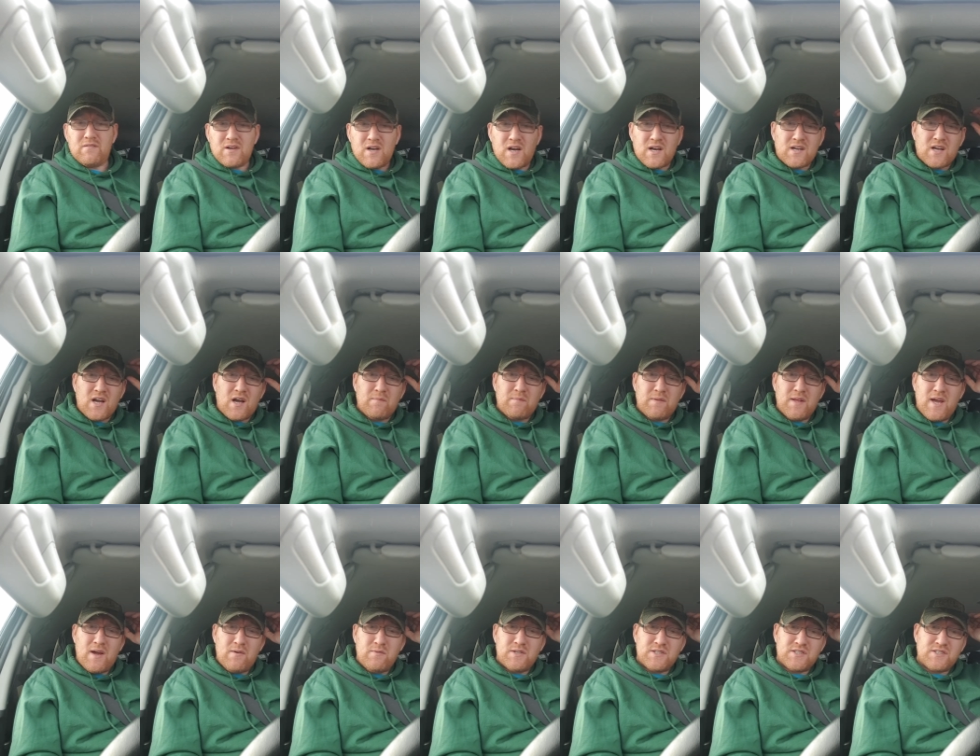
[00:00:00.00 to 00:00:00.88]
a couple
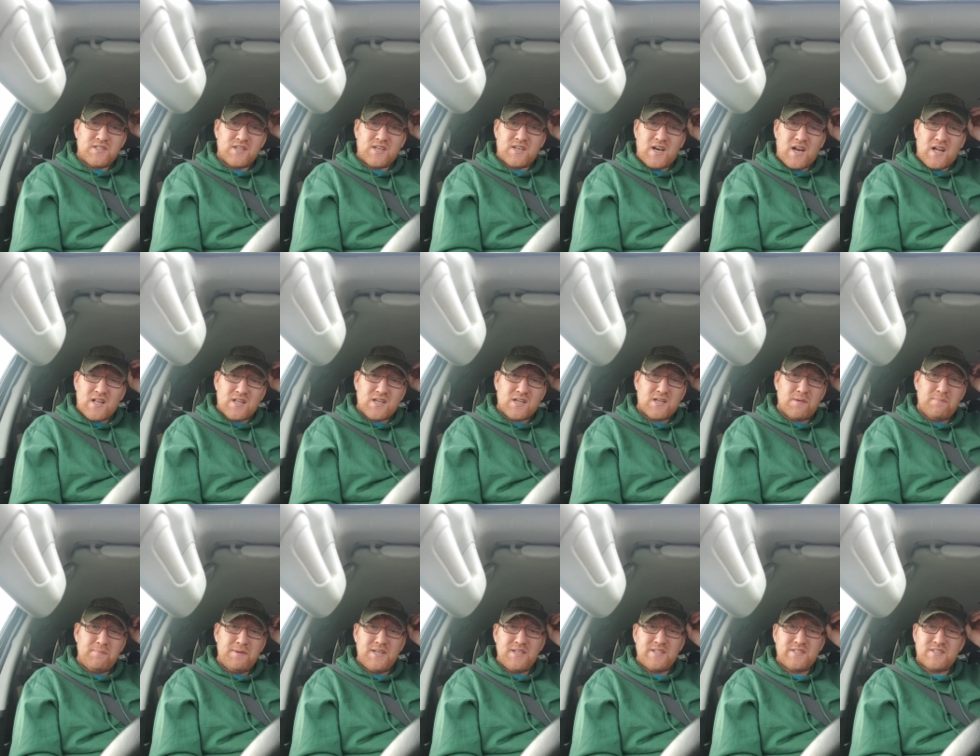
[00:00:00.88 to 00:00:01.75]
of hours to growl like a
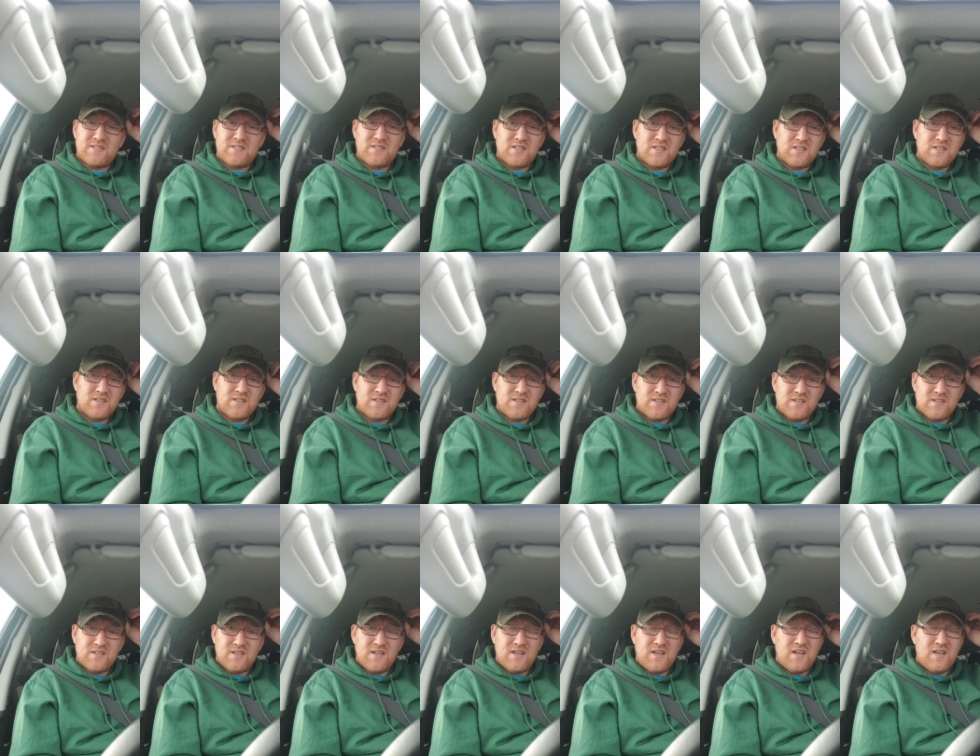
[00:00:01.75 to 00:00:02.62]
beast,
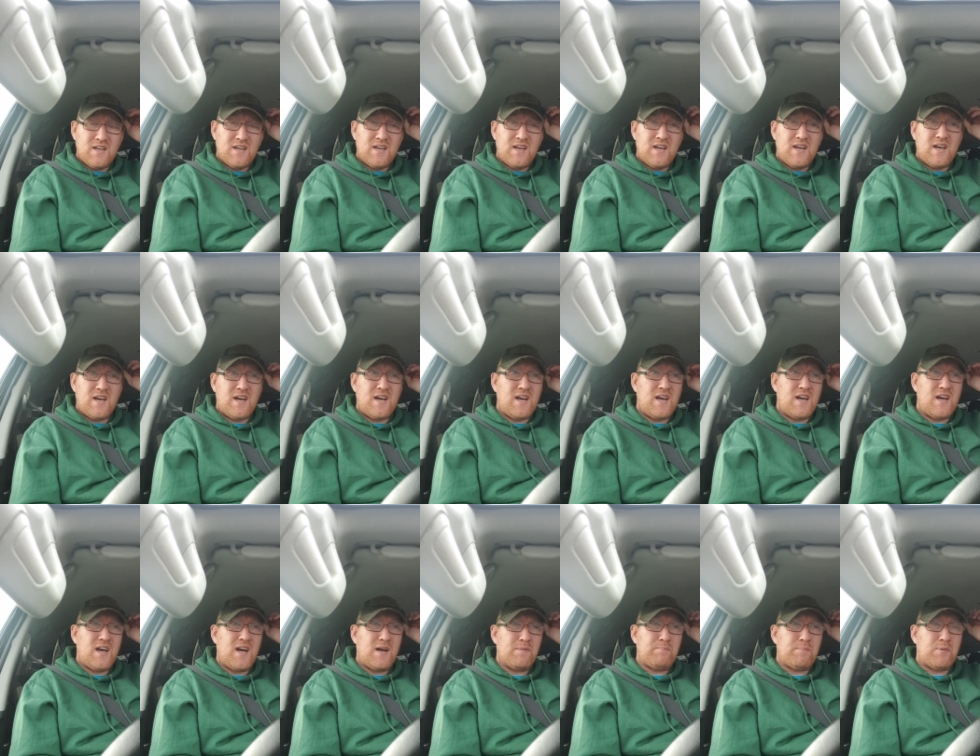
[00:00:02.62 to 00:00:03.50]

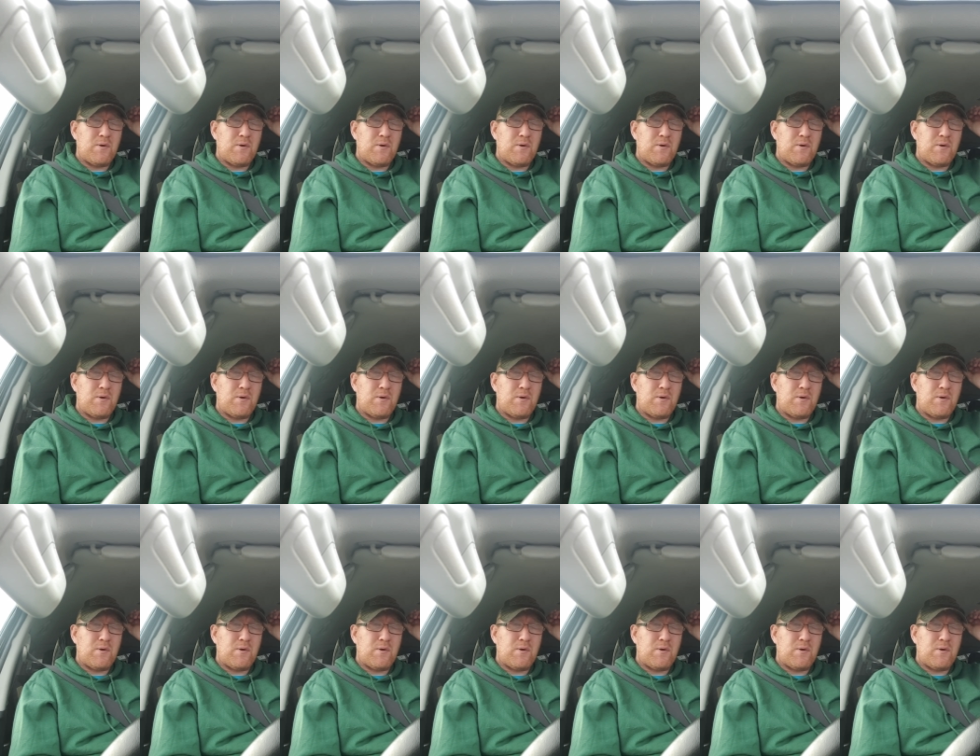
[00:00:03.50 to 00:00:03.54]
I'd